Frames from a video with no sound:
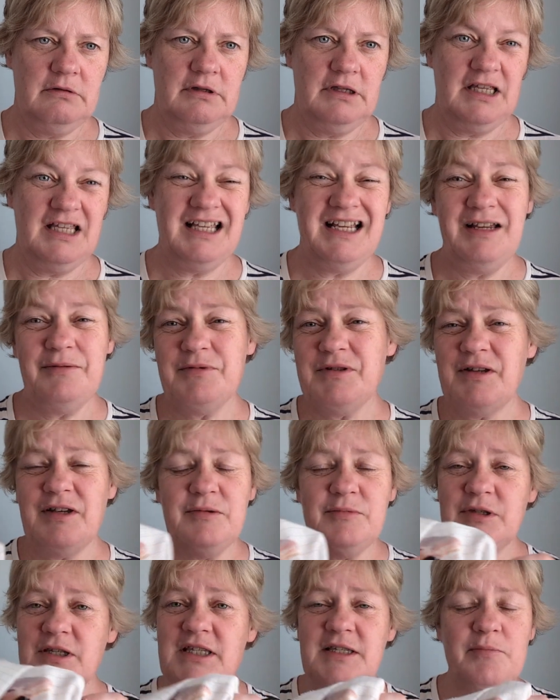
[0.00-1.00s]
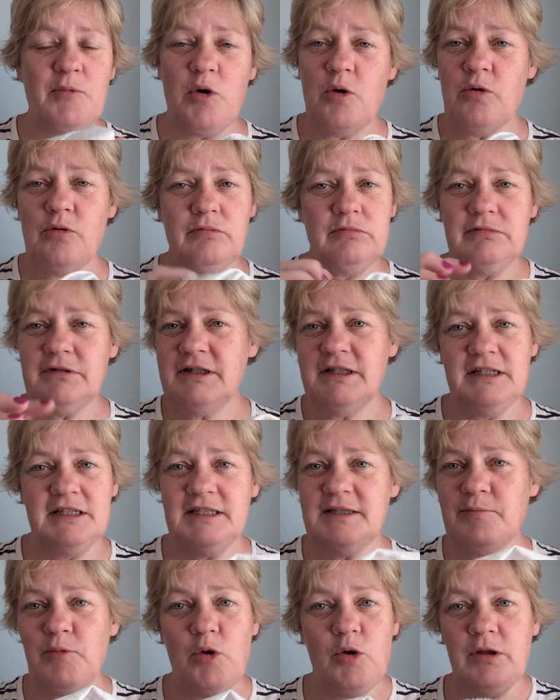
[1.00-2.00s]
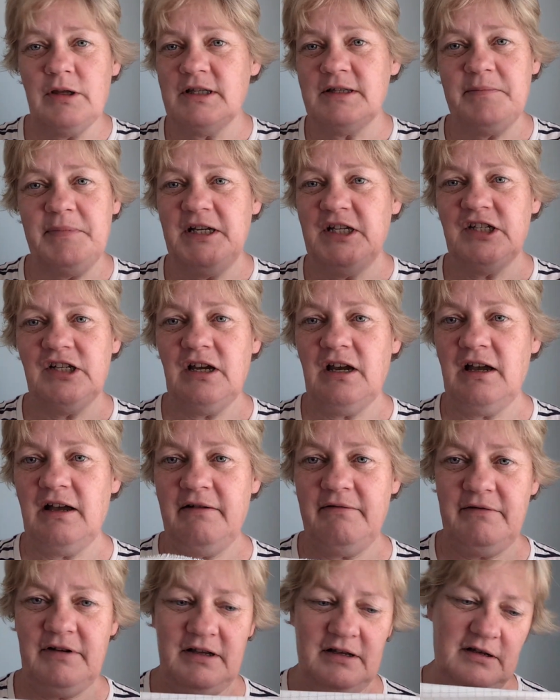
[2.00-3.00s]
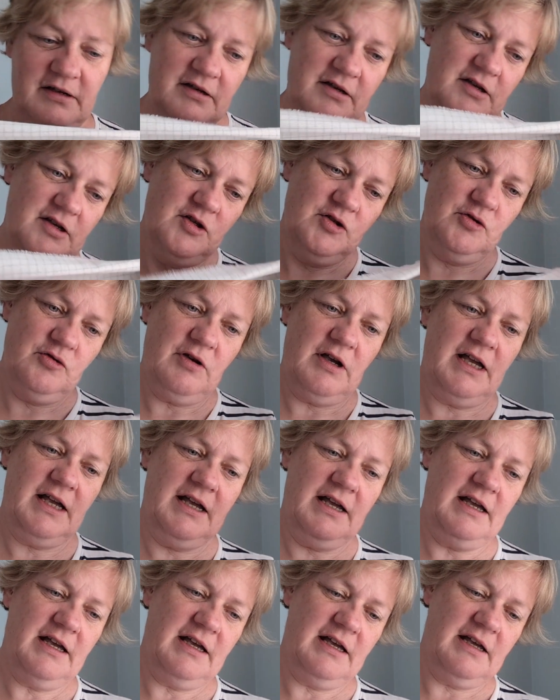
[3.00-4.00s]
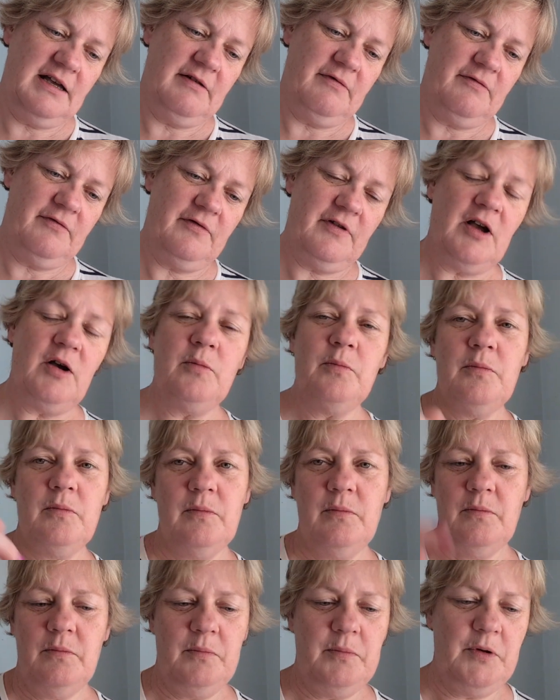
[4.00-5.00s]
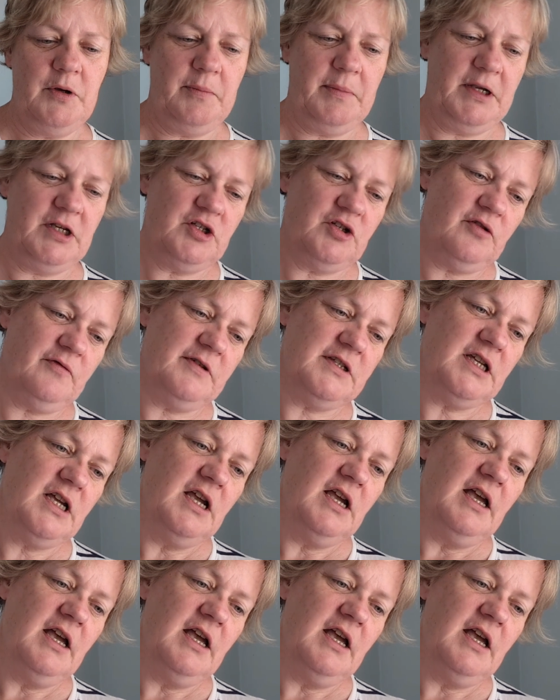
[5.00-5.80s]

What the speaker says: I think it was the smallest piece you have. So I have, I'll put a picture of it.